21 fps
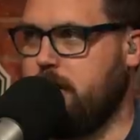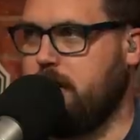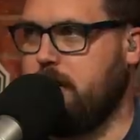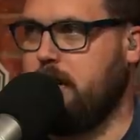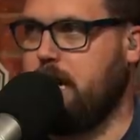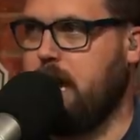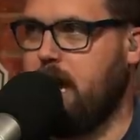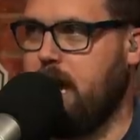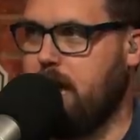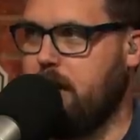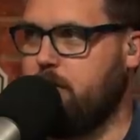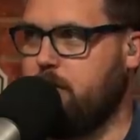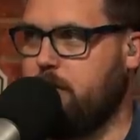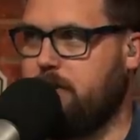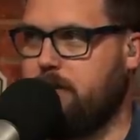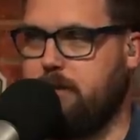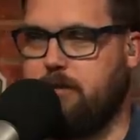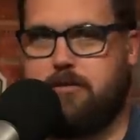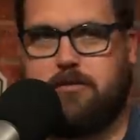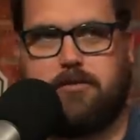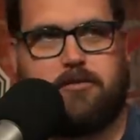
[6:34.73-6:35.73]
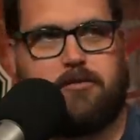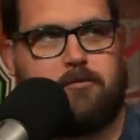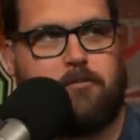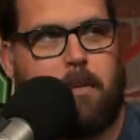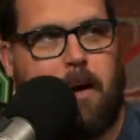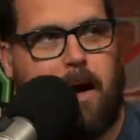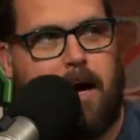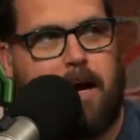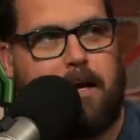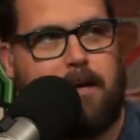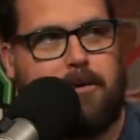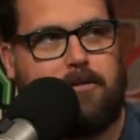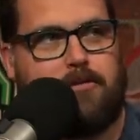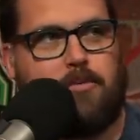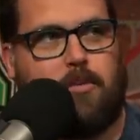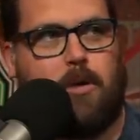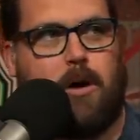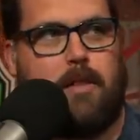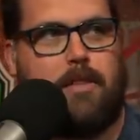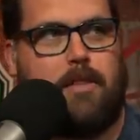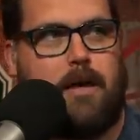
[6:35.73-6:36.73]
that he had with his spine is
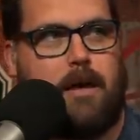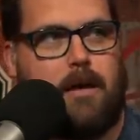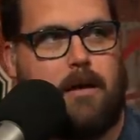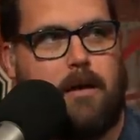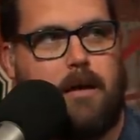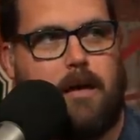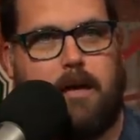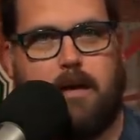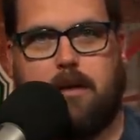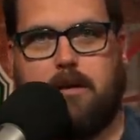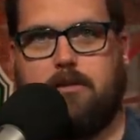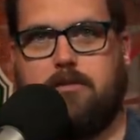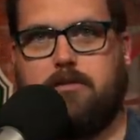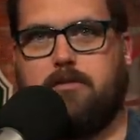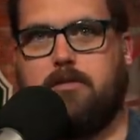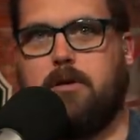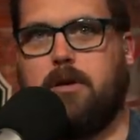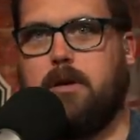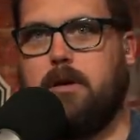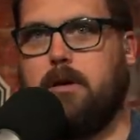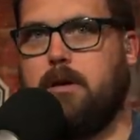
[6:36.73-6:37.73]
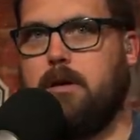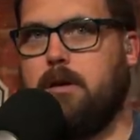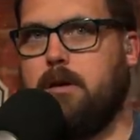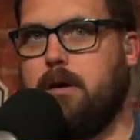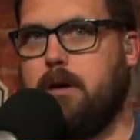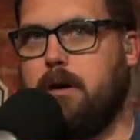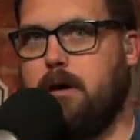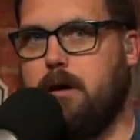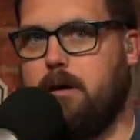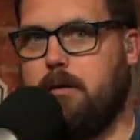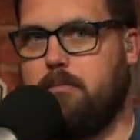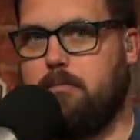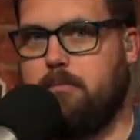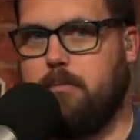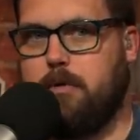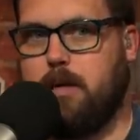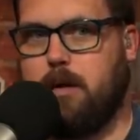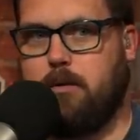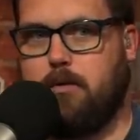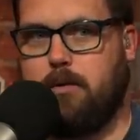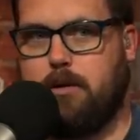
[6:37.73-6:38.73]
one that is, um,
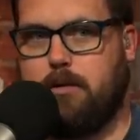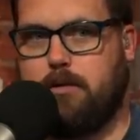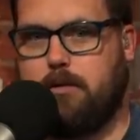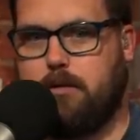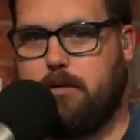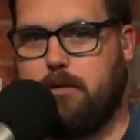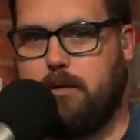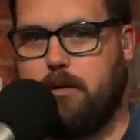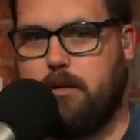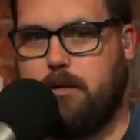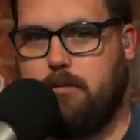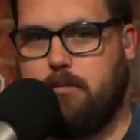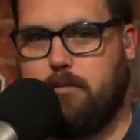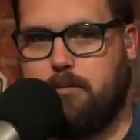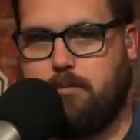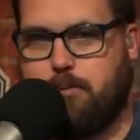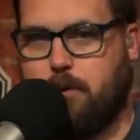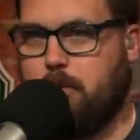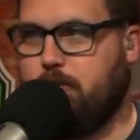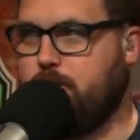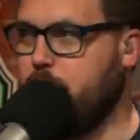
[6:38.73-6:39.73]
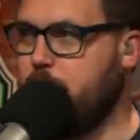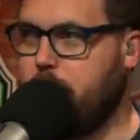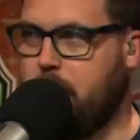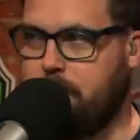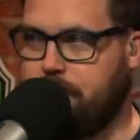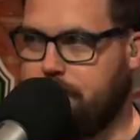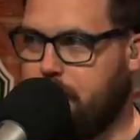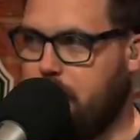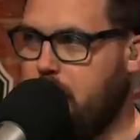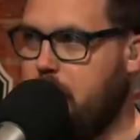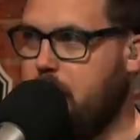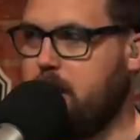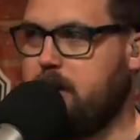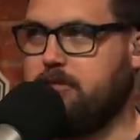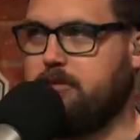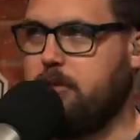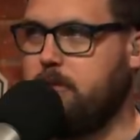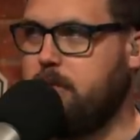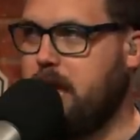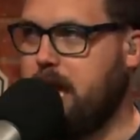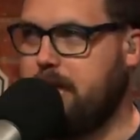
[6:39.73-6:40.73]
you know, the, the Pro Football Doc
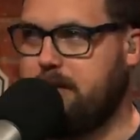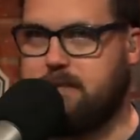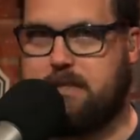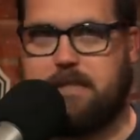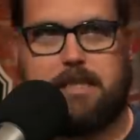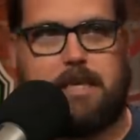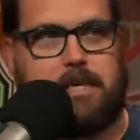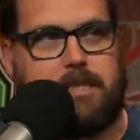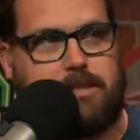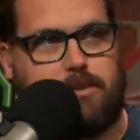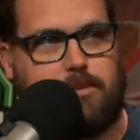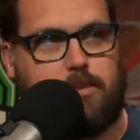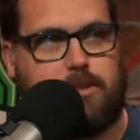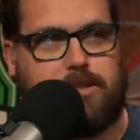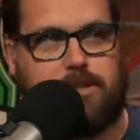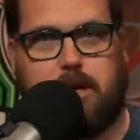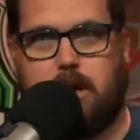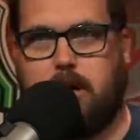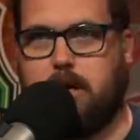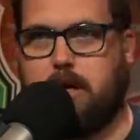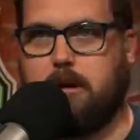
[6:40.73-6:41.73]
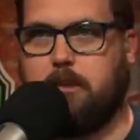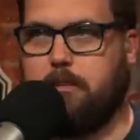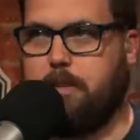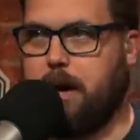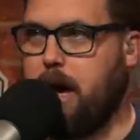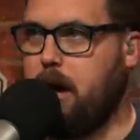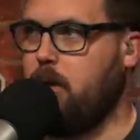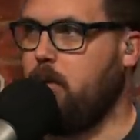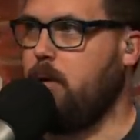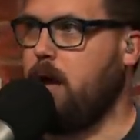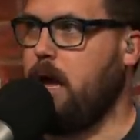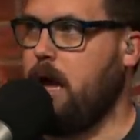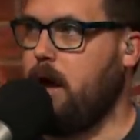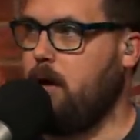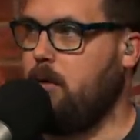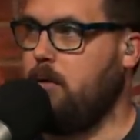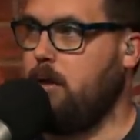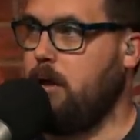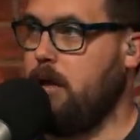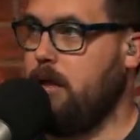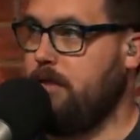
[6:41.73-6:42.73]
from last season was talking about
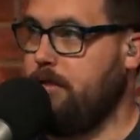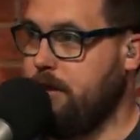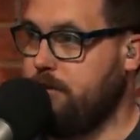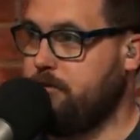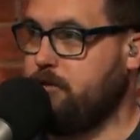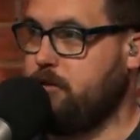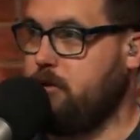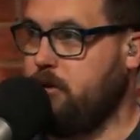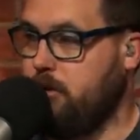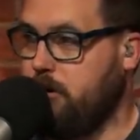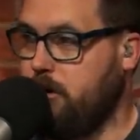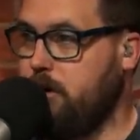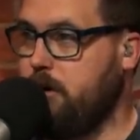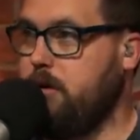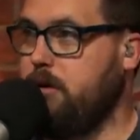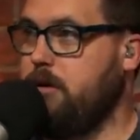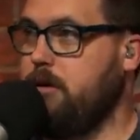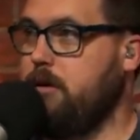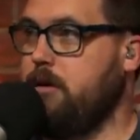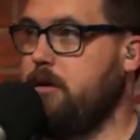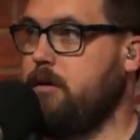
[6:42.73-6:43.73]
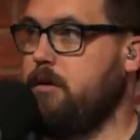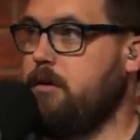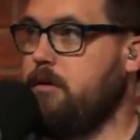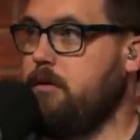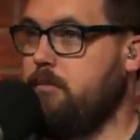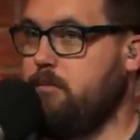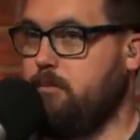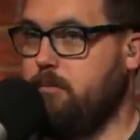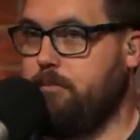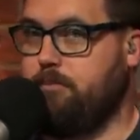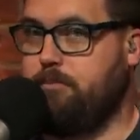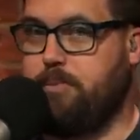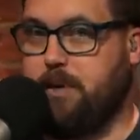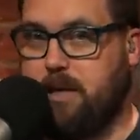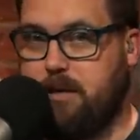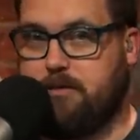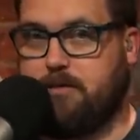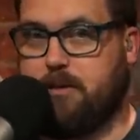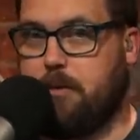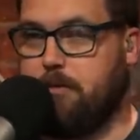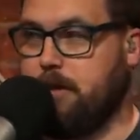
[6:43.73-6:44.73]
how this could
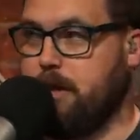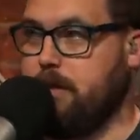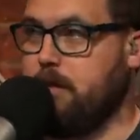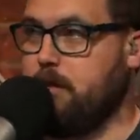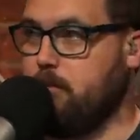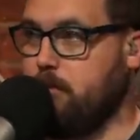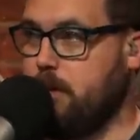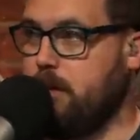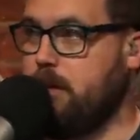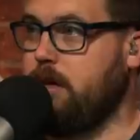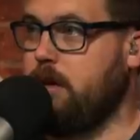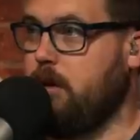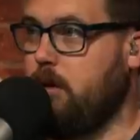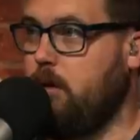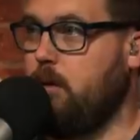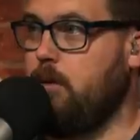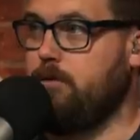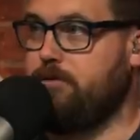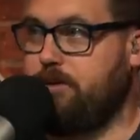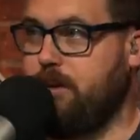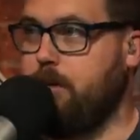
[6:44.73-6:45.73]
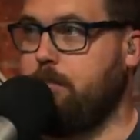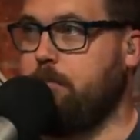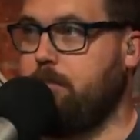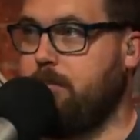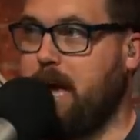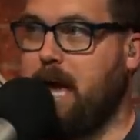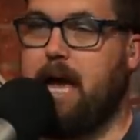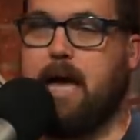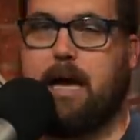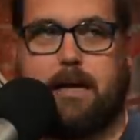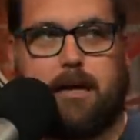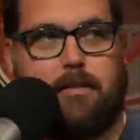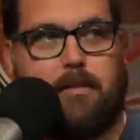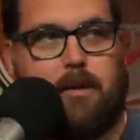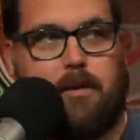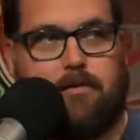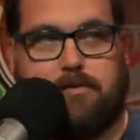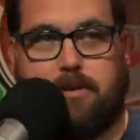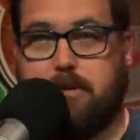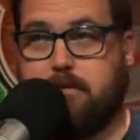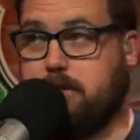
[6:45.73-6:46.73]
be something that really holds him back in the
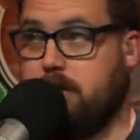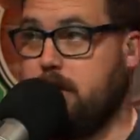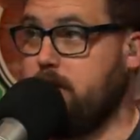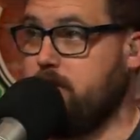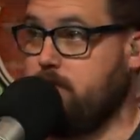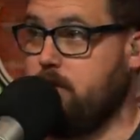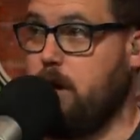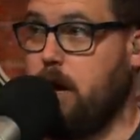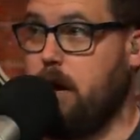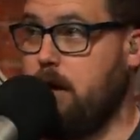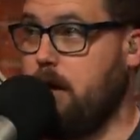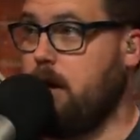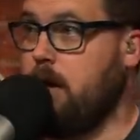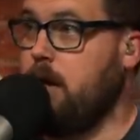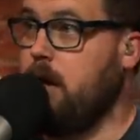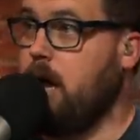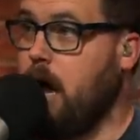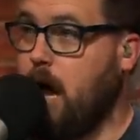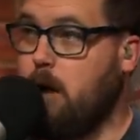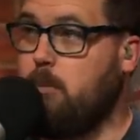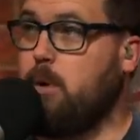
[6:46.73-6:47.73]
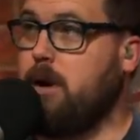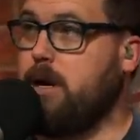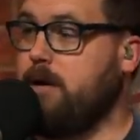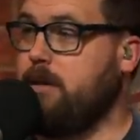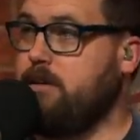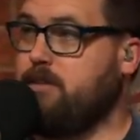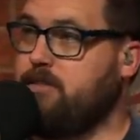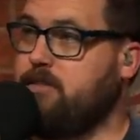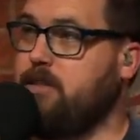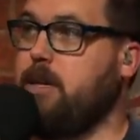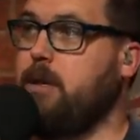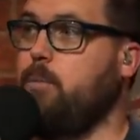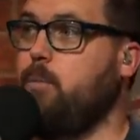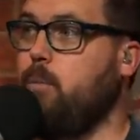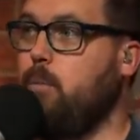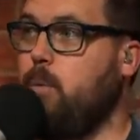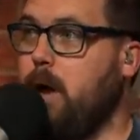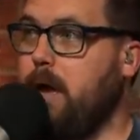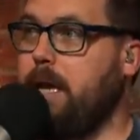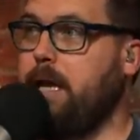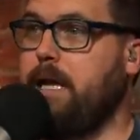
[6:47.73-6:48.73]
offseason. And so I, I wanted to see
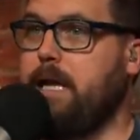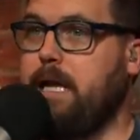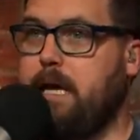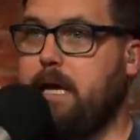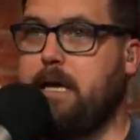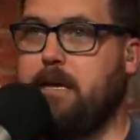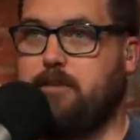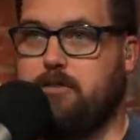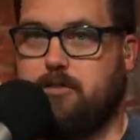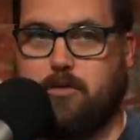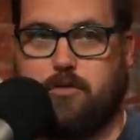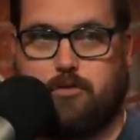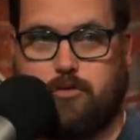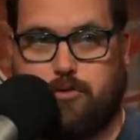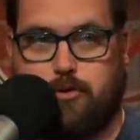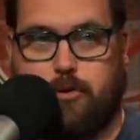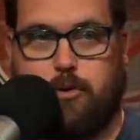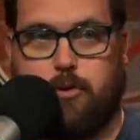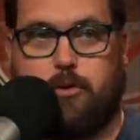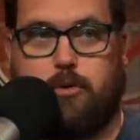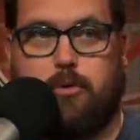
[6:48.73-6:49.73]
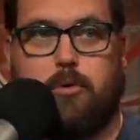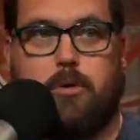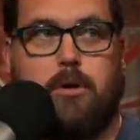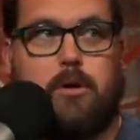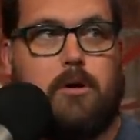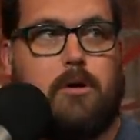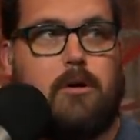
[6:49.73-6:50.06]
when he is a true.